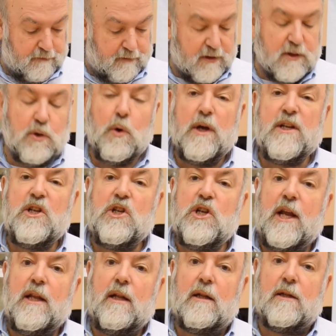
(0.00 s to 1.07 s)
It's quite a
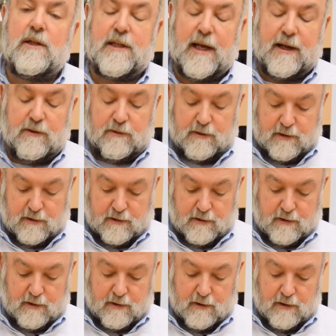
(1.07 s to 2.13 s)
gentle sound.
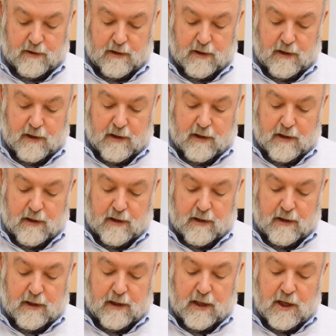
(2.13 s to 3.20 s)

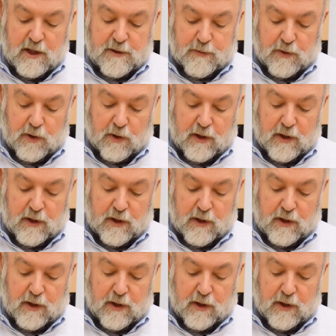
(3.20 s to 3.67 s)
And last but not